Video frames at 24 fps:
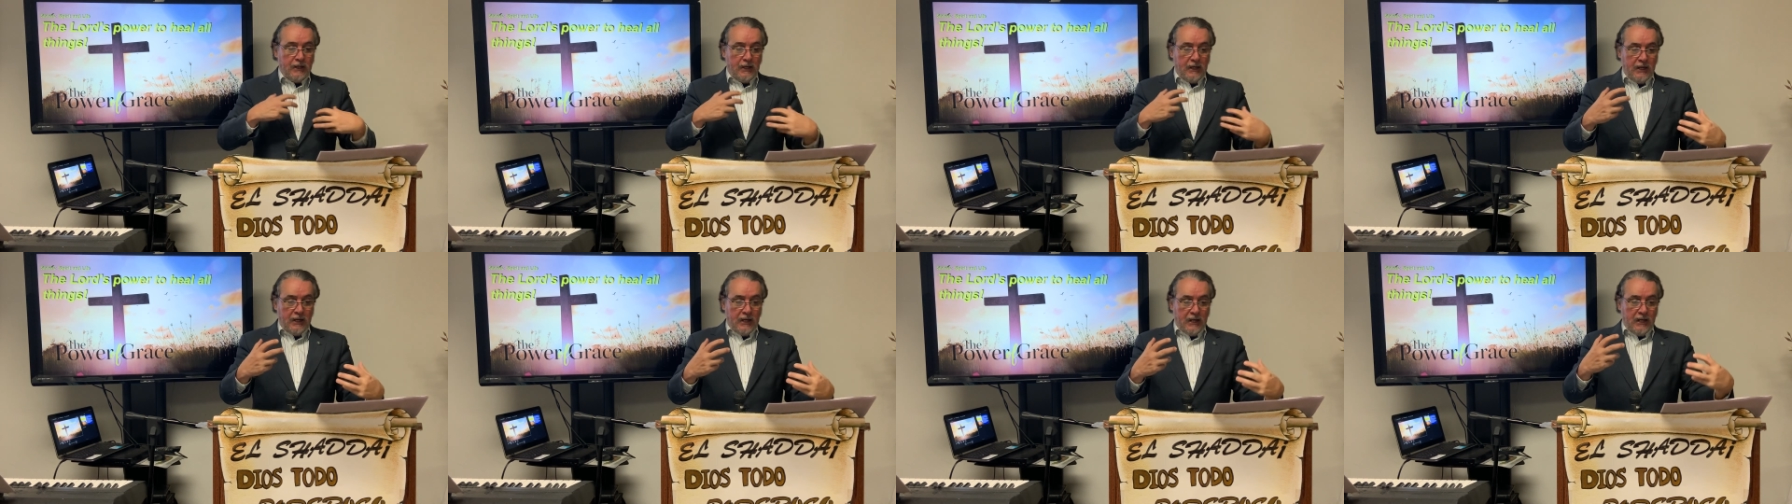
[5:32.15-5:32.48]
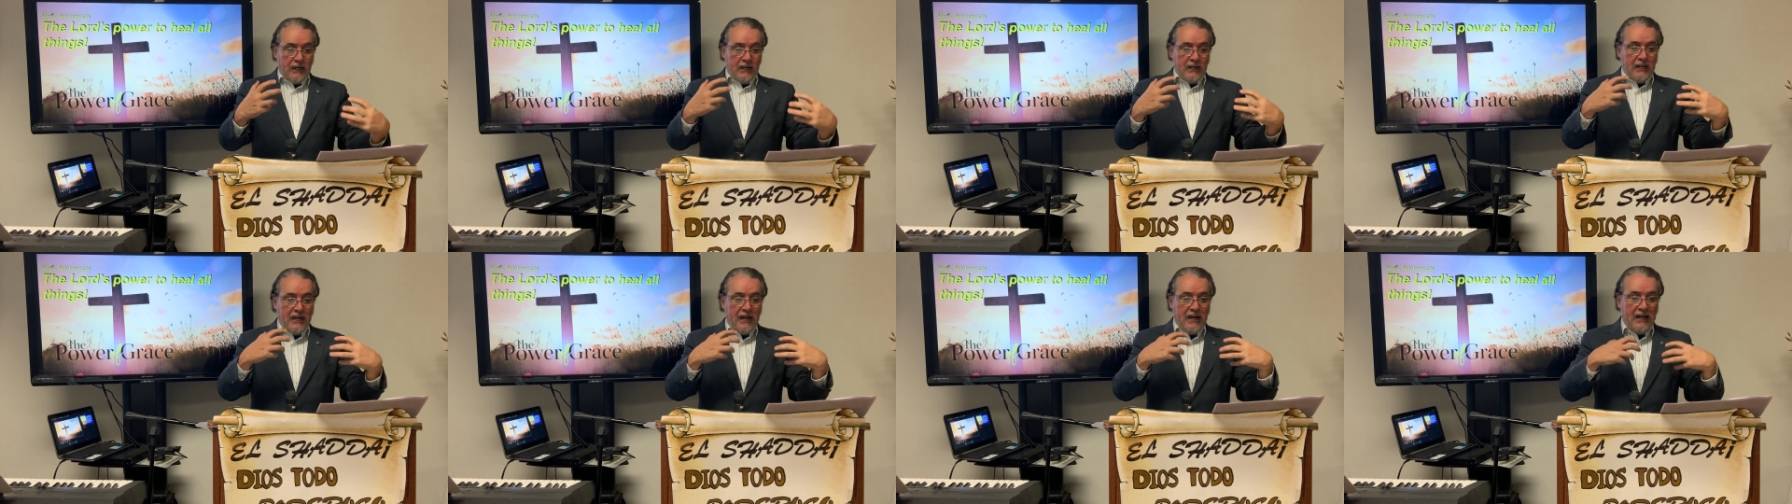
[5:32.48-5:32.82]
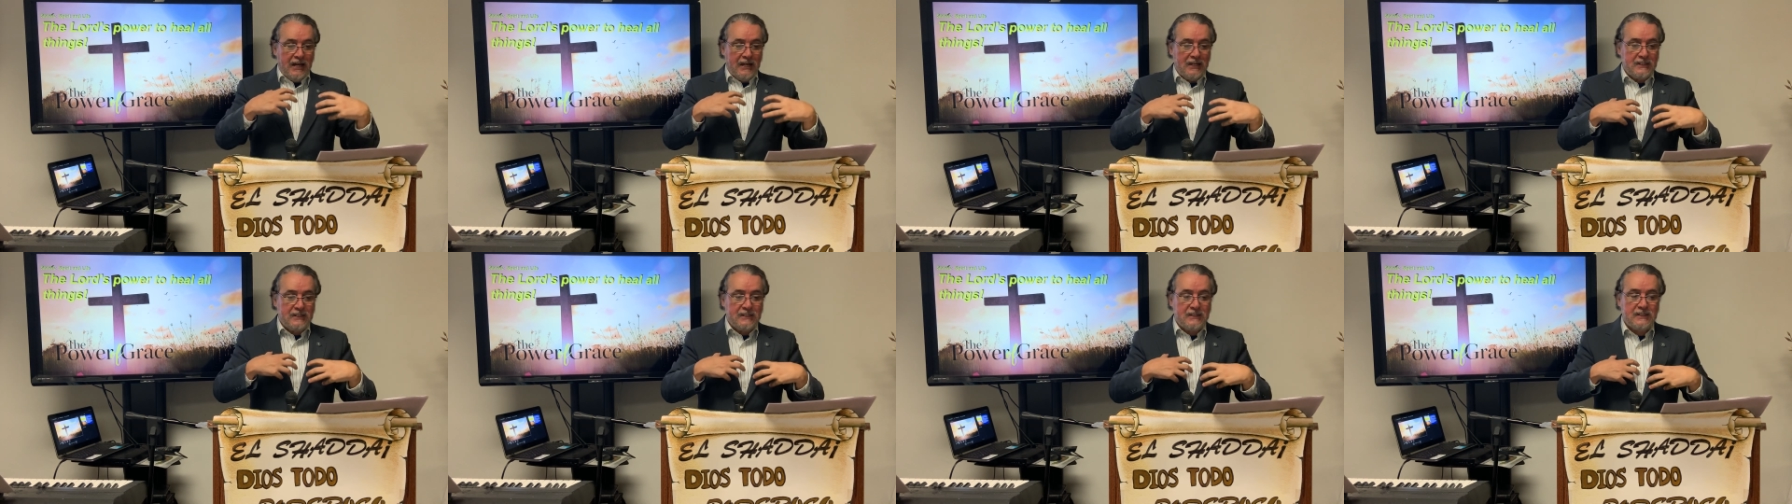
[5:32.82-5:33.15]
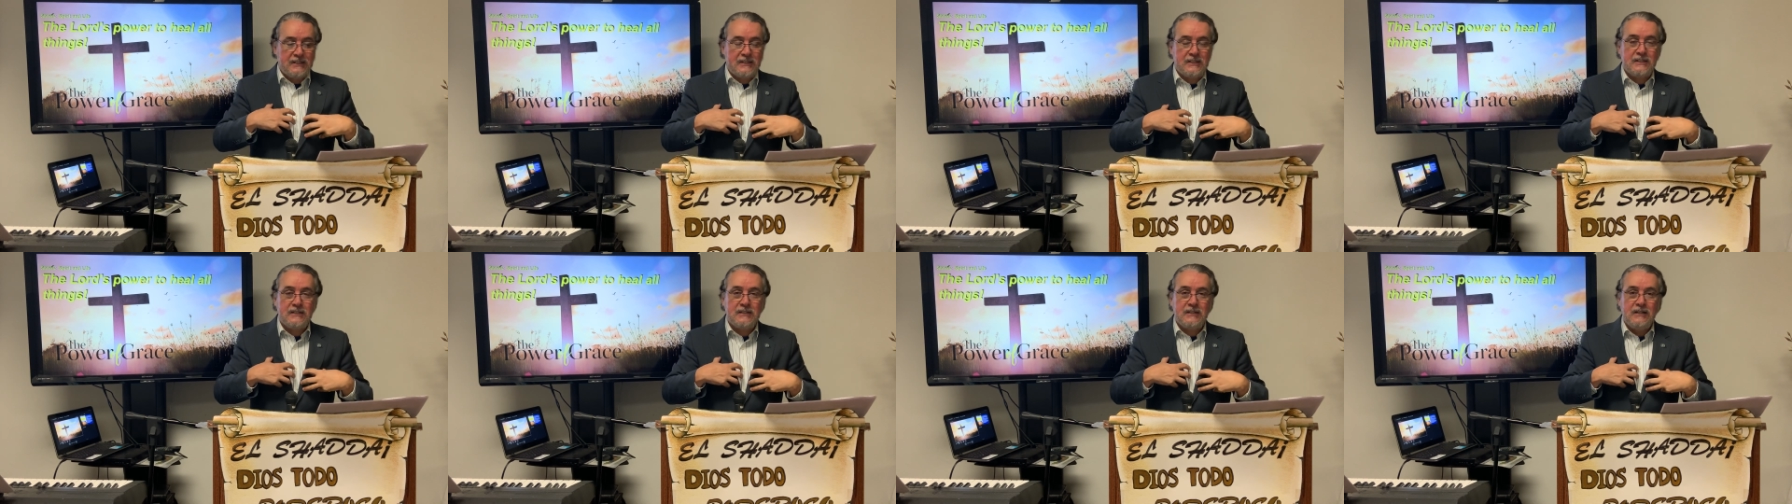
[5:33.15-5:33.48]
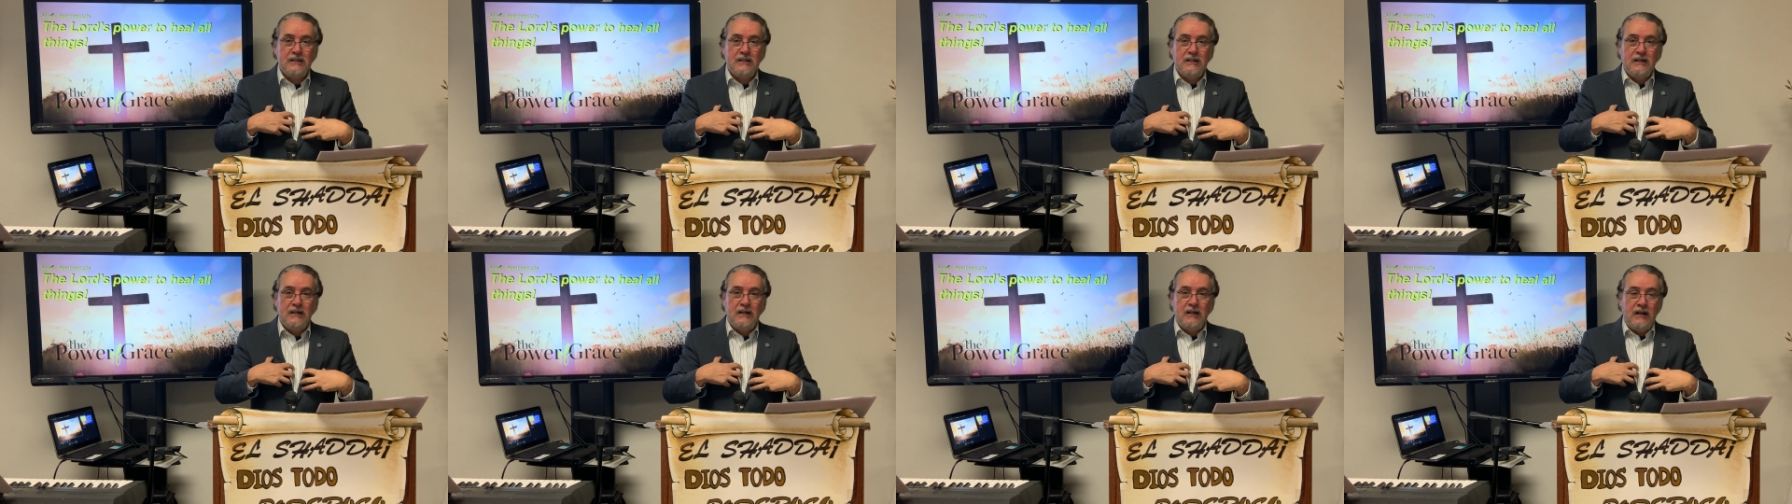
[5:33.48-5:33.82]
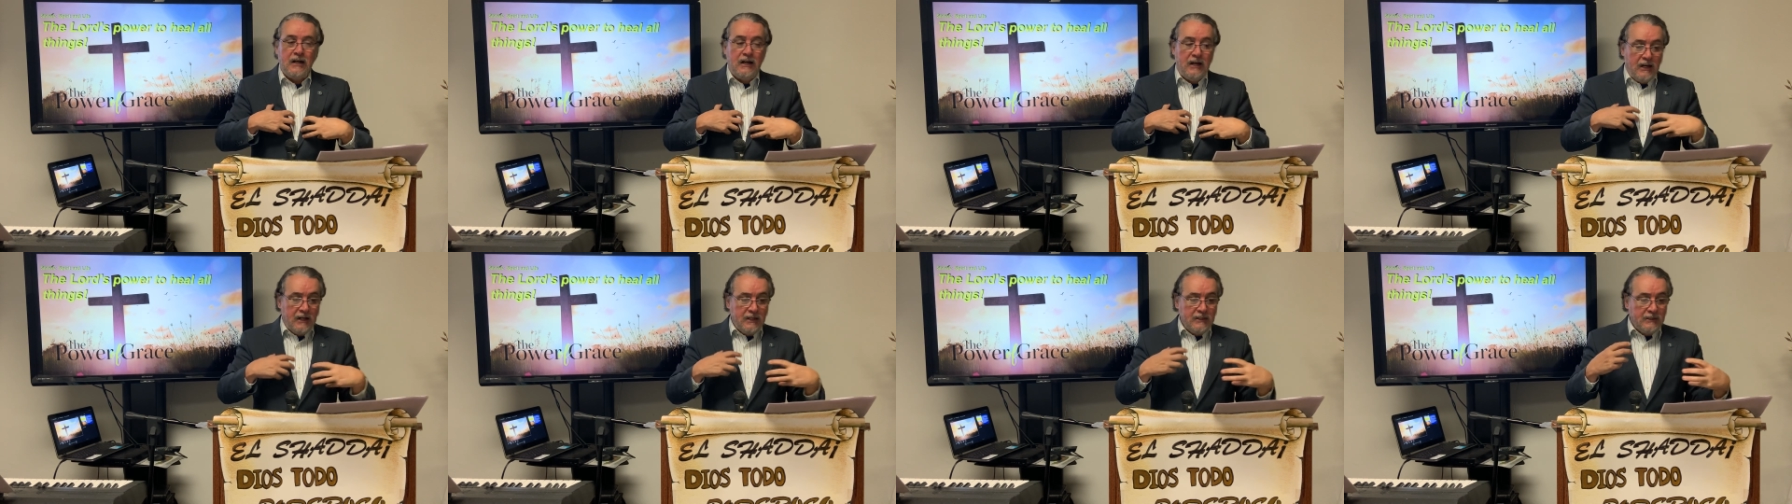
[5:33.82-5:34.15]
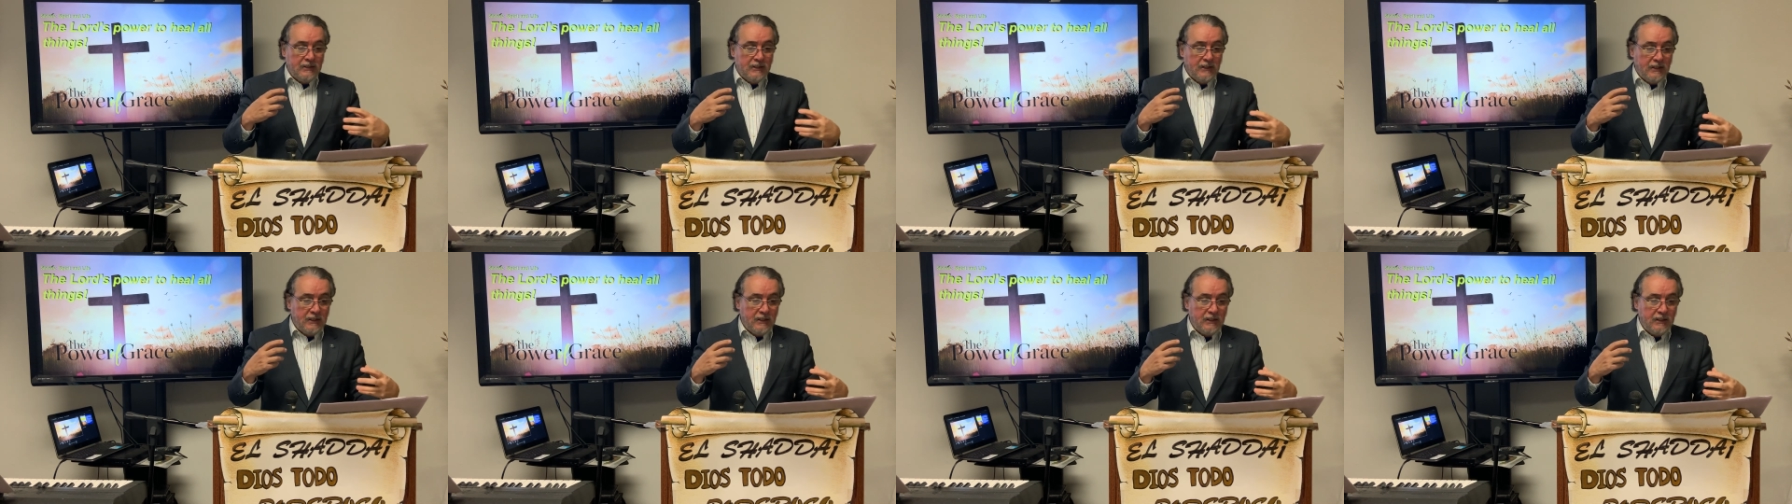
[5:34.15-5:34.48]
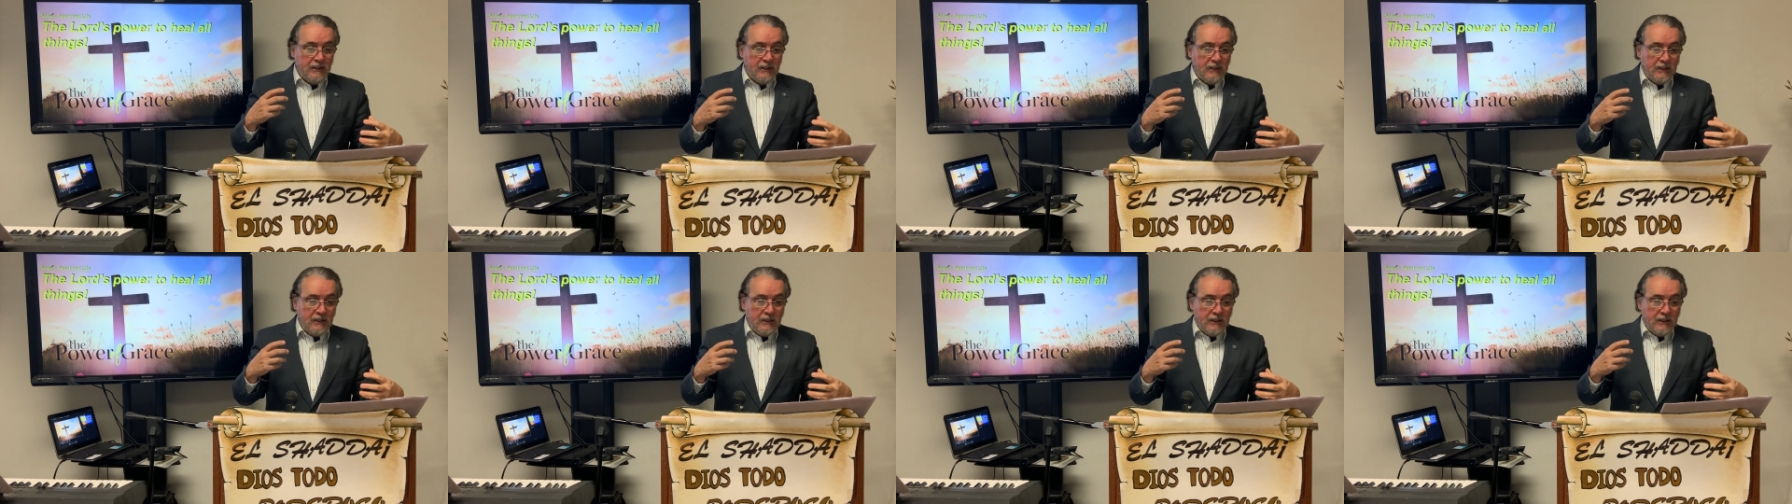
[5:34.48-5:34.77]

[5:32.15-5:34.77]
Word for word: in us under